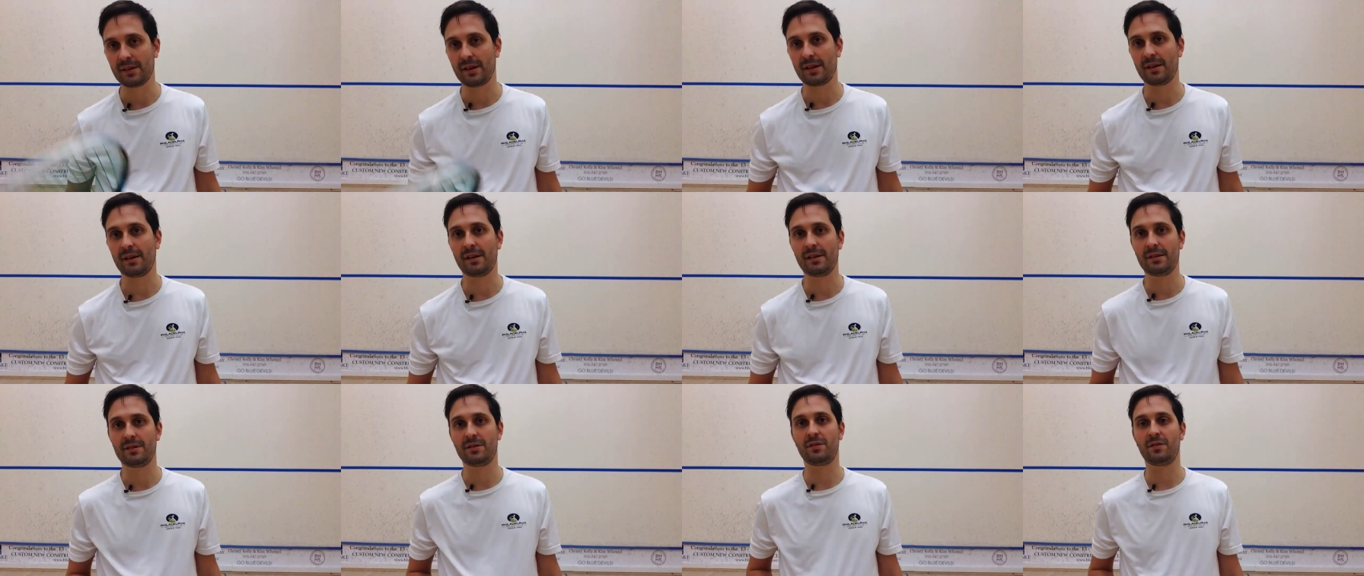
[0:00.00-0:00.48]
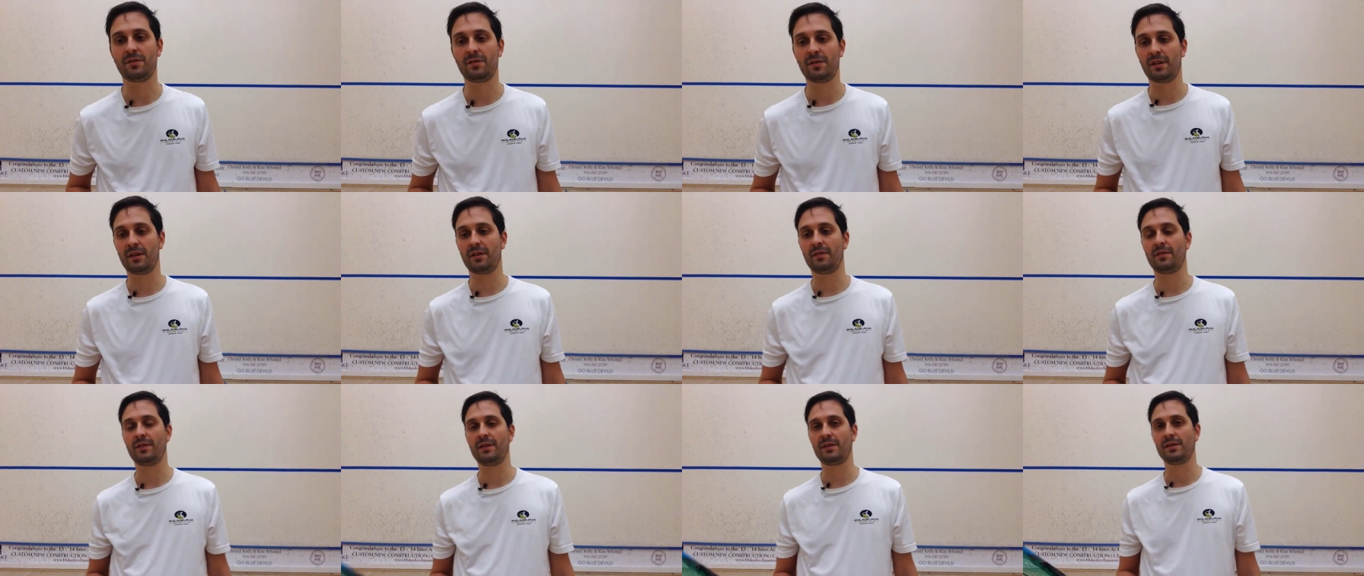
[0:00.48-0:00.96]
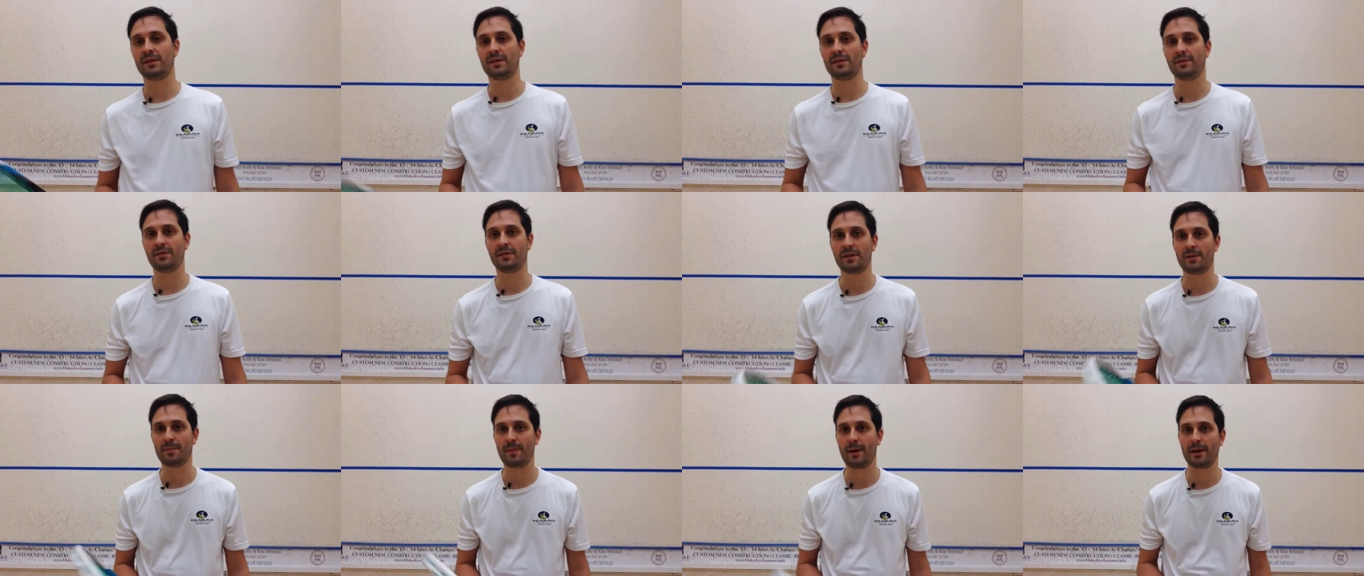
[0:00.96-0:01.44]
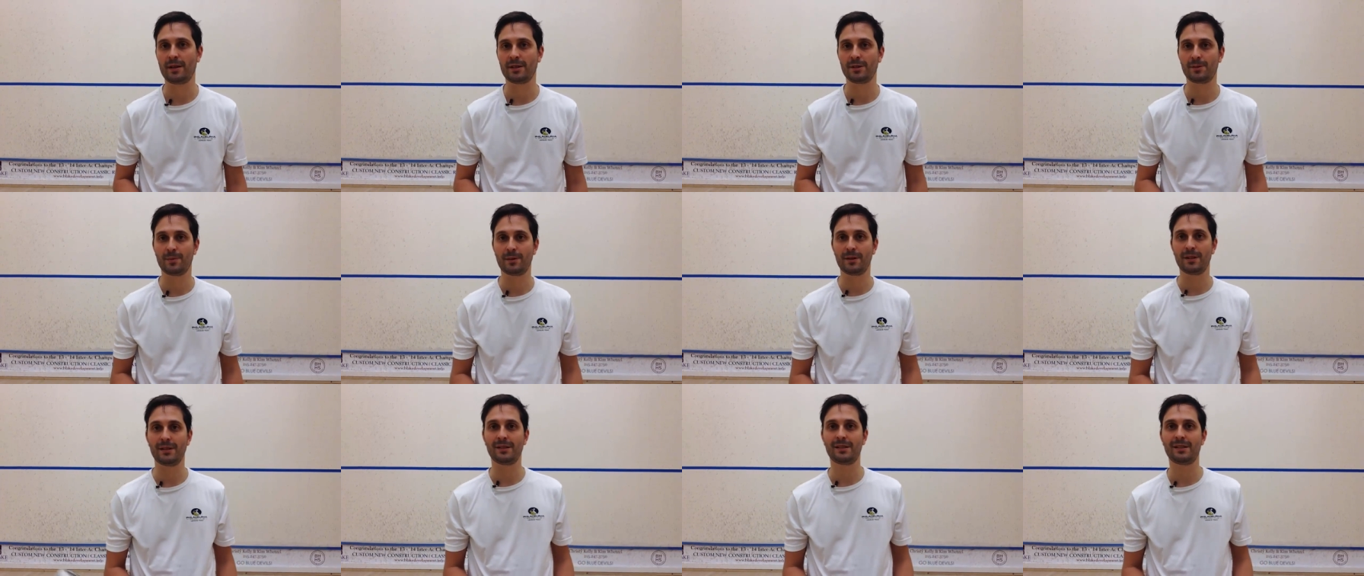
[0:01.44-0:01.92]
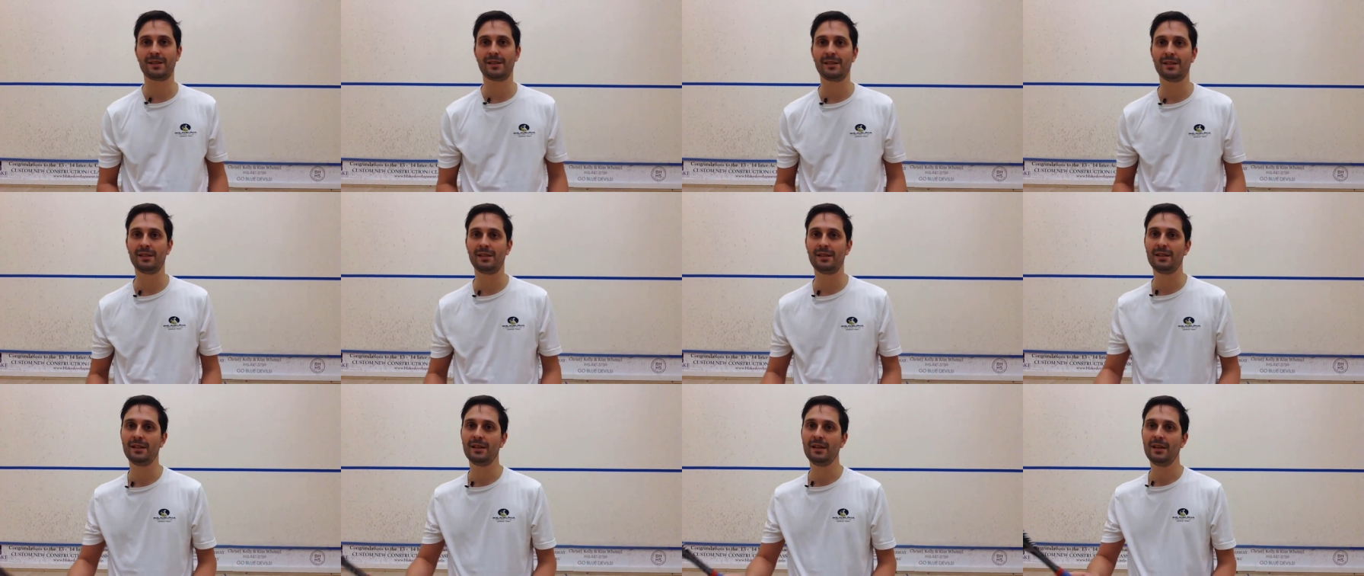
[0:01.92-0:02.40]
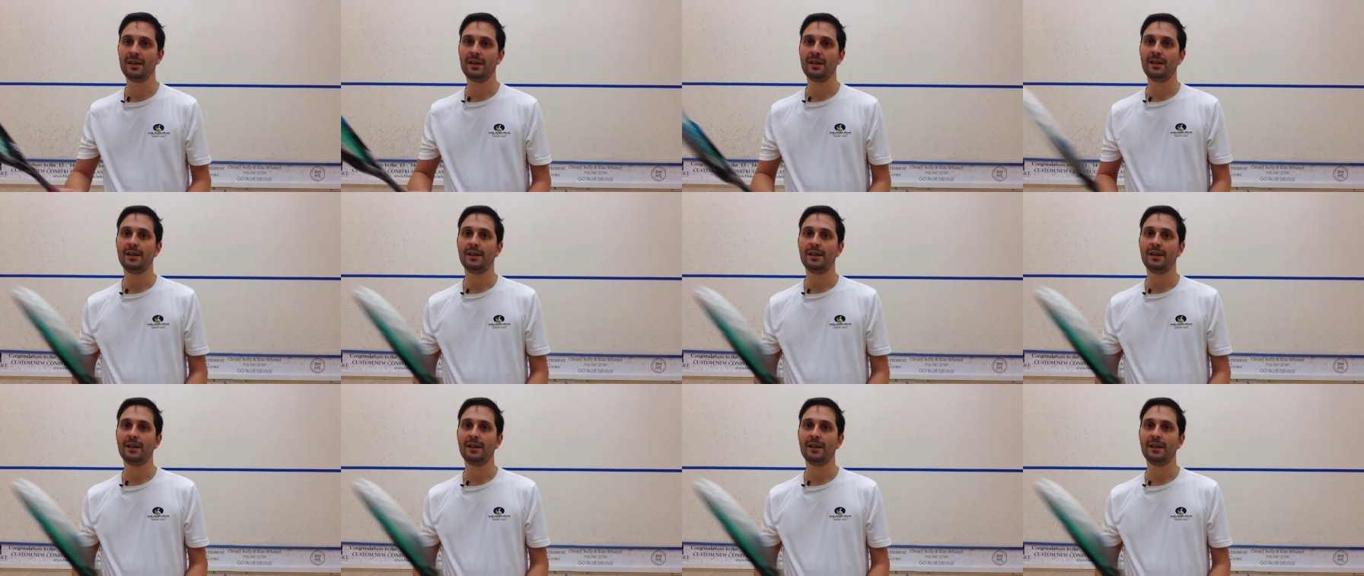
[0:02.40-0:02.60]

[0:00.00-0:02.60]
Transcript: I, I sort of think of it as evenly balanced. But it's still,